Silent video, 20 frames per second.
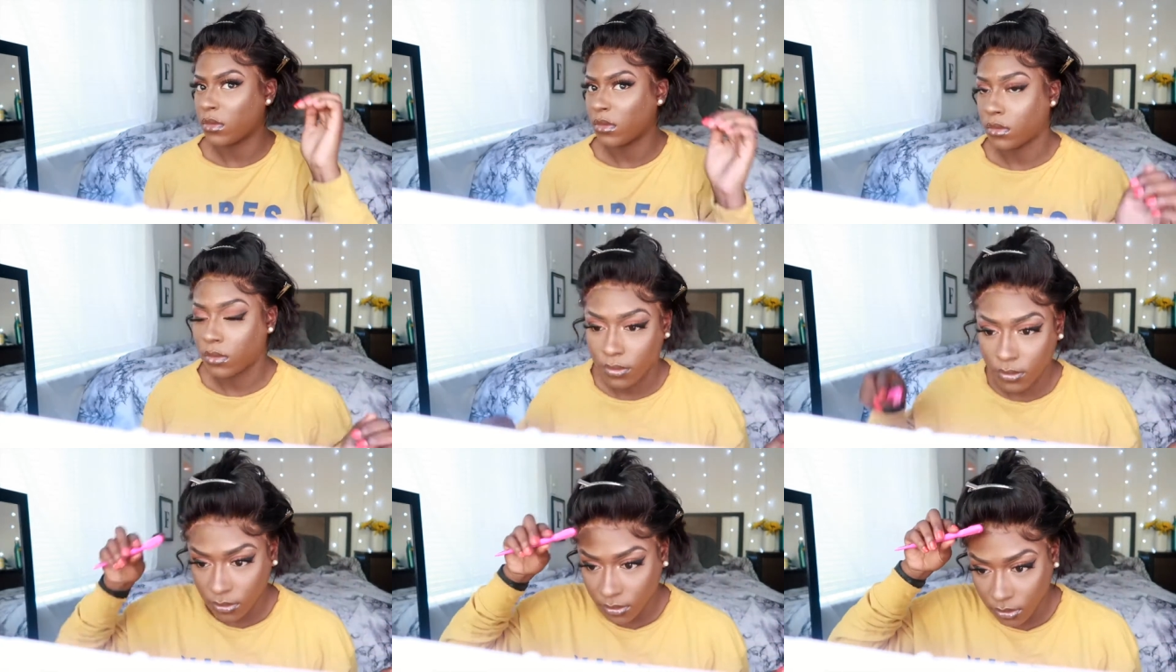
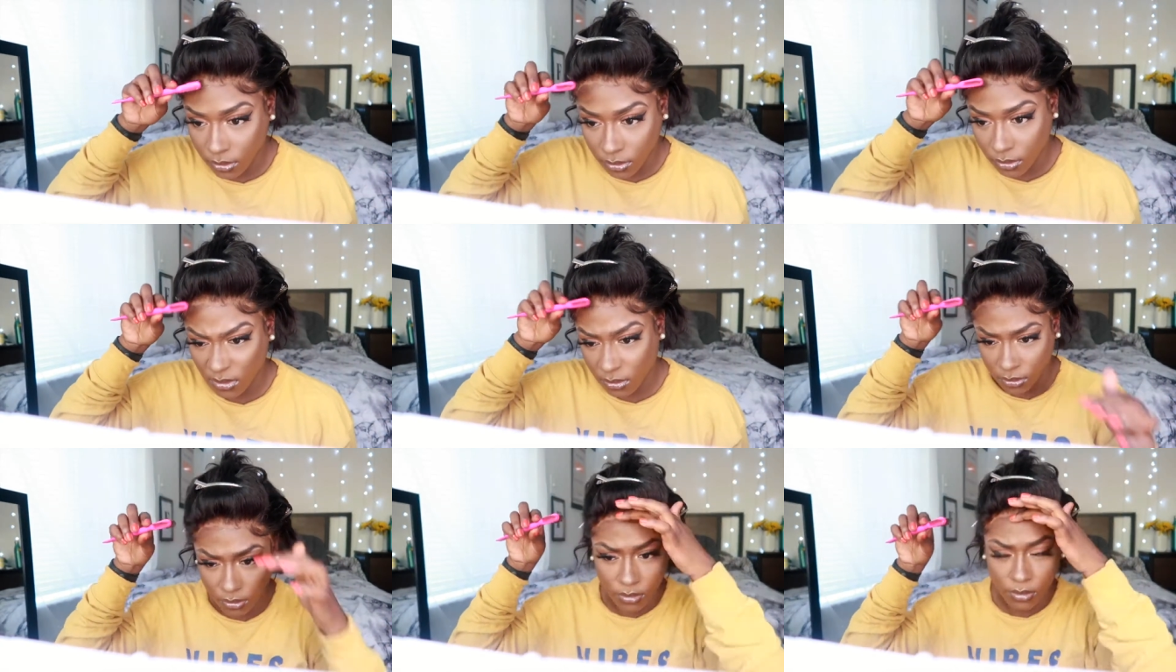
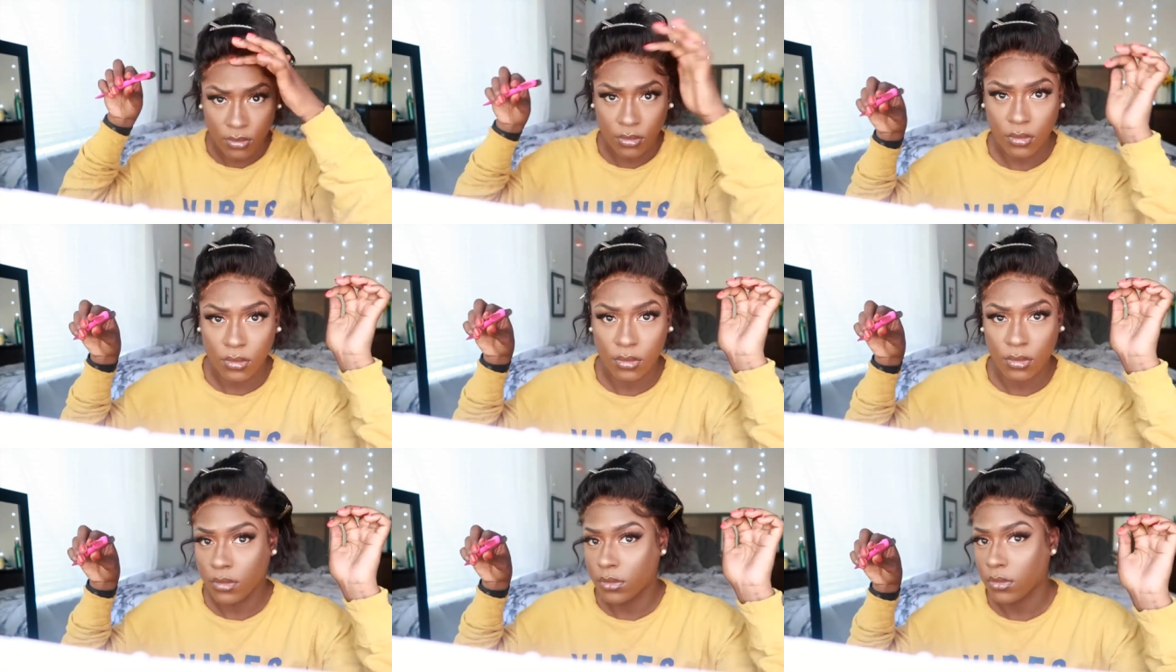
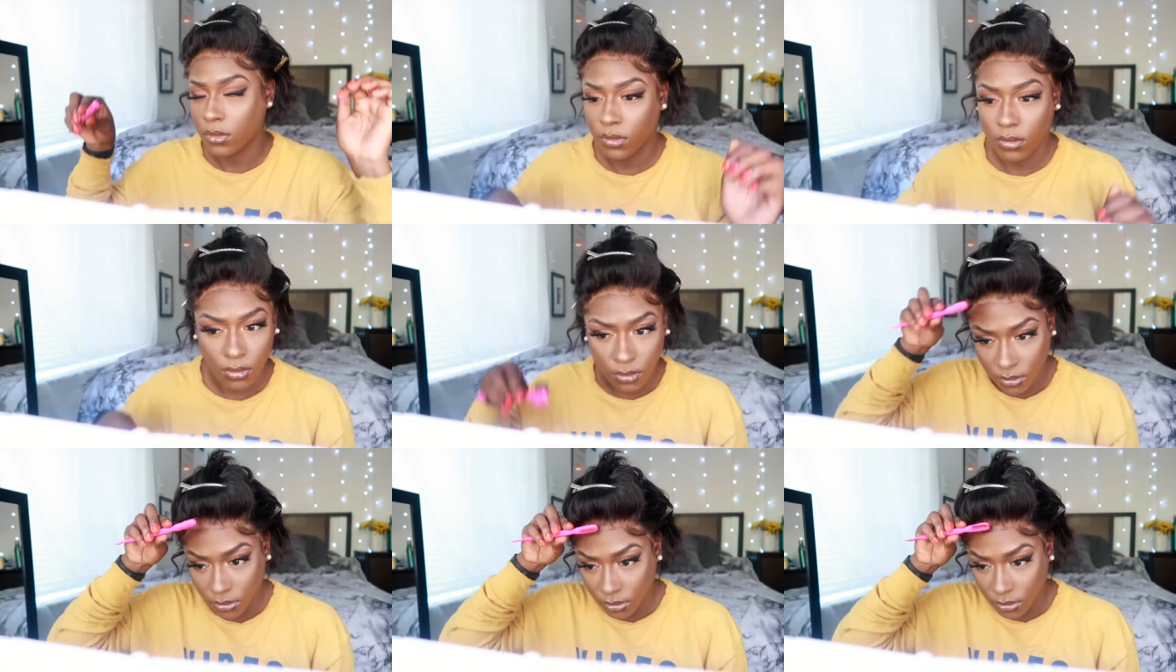and then I
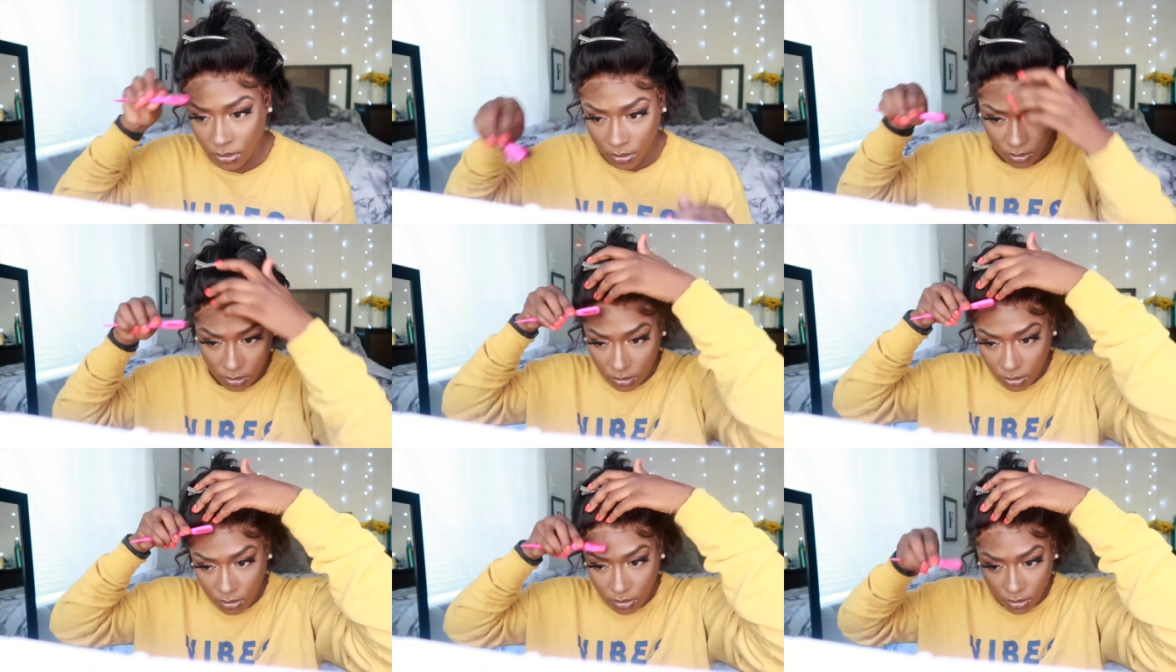go over it
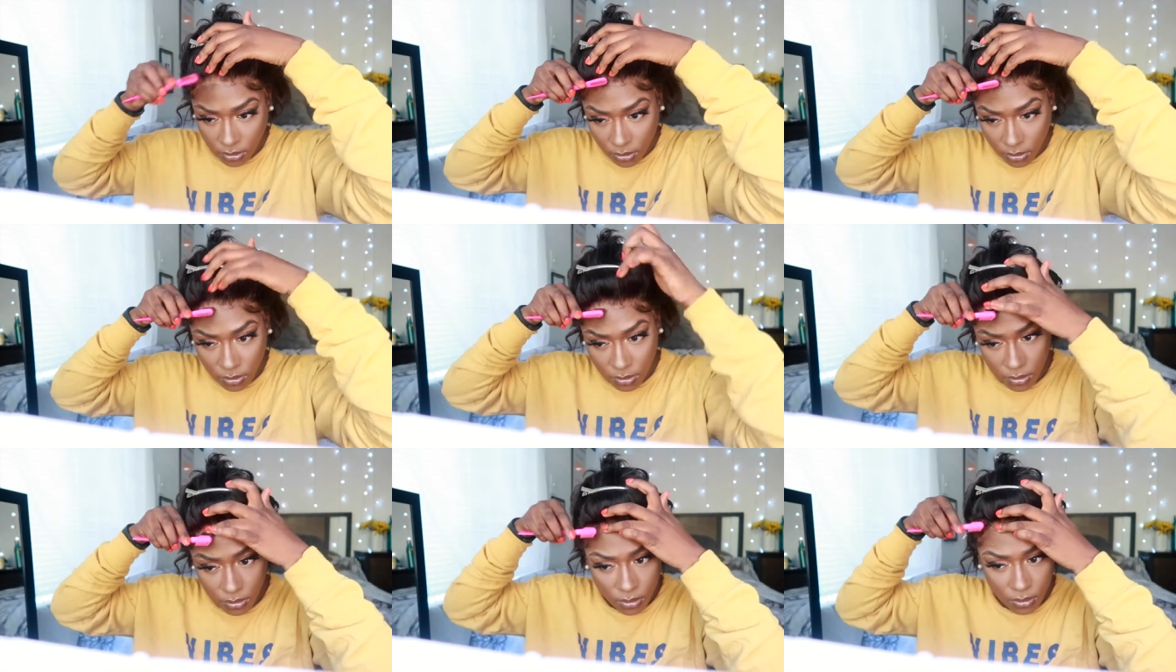with Eco
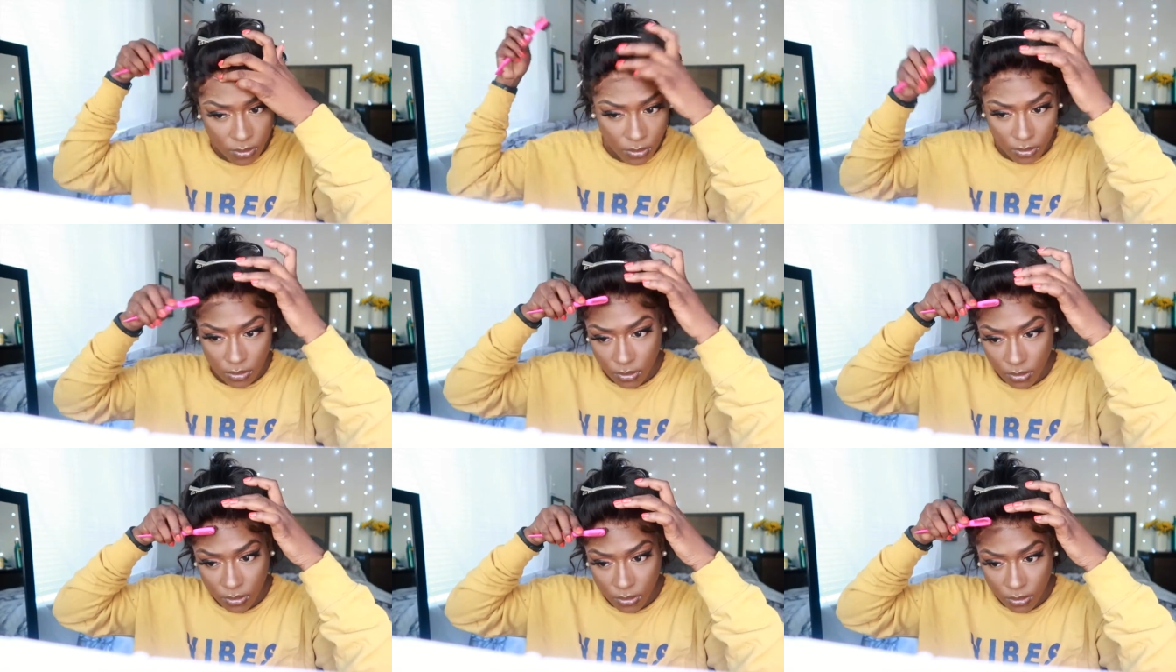Styler
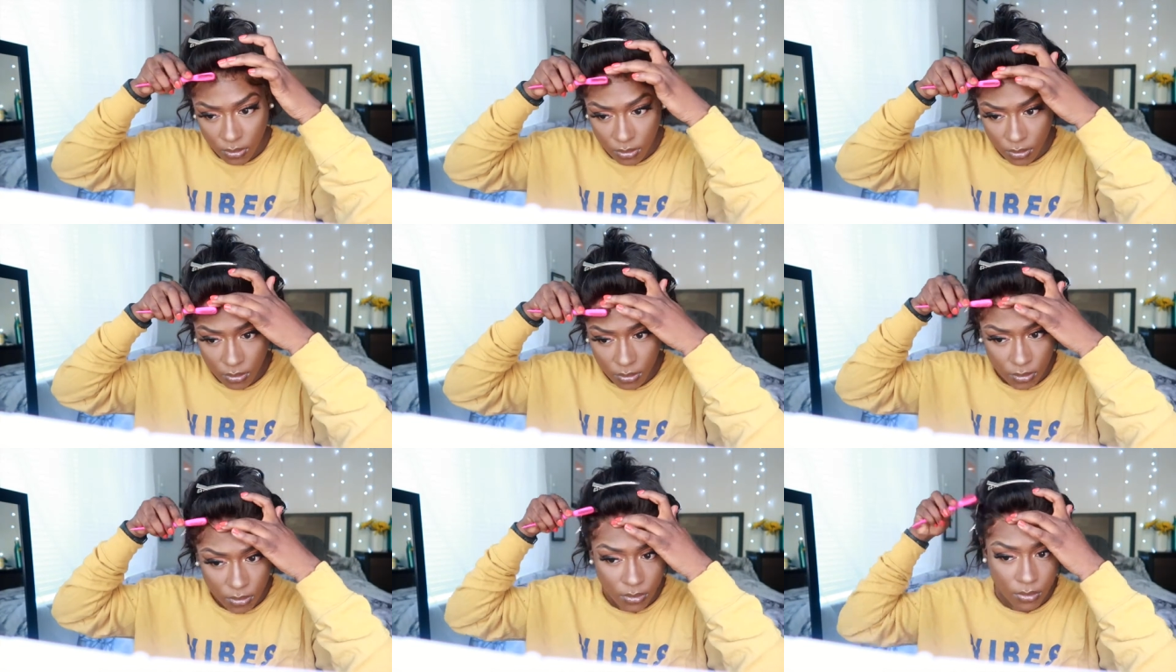to
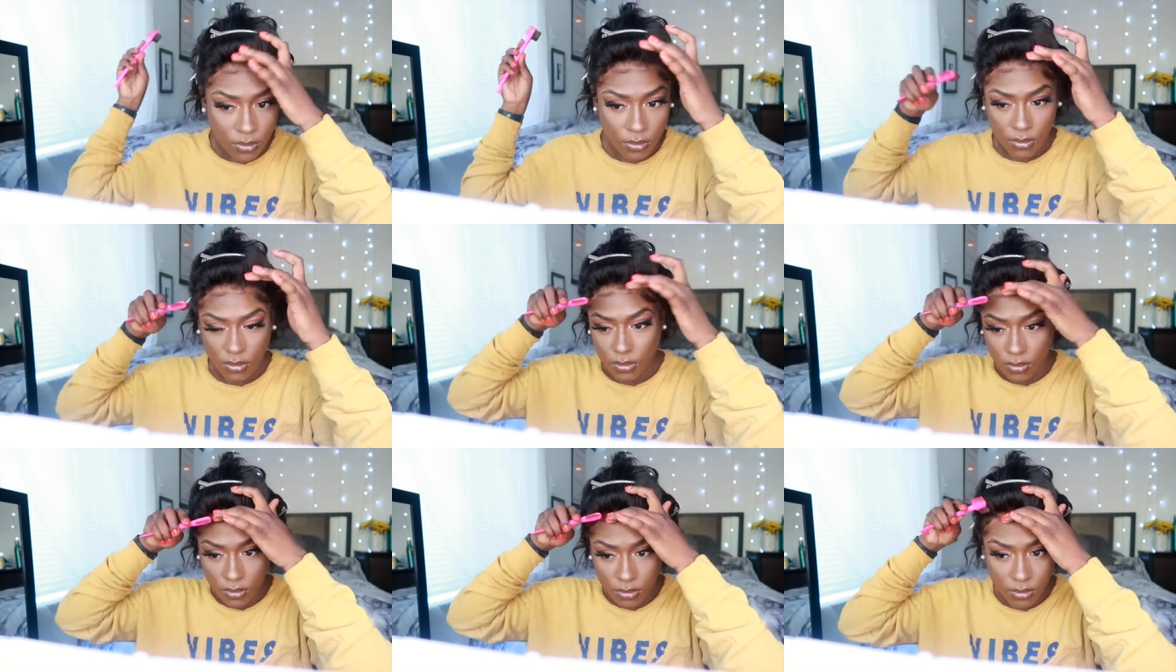lock it in
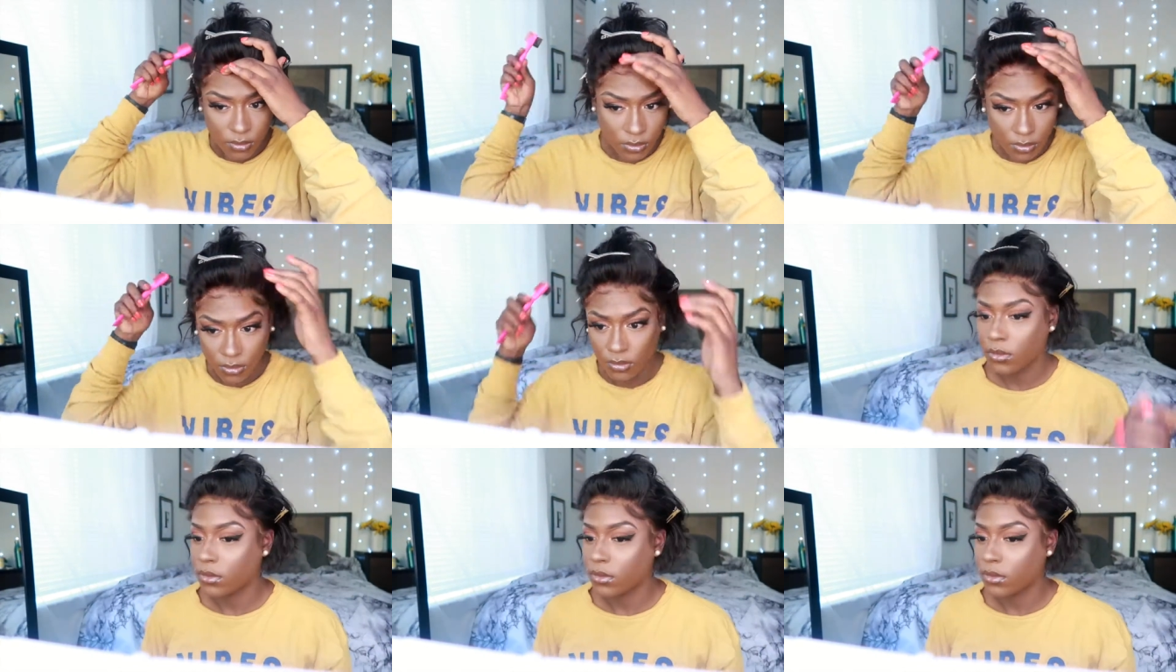place.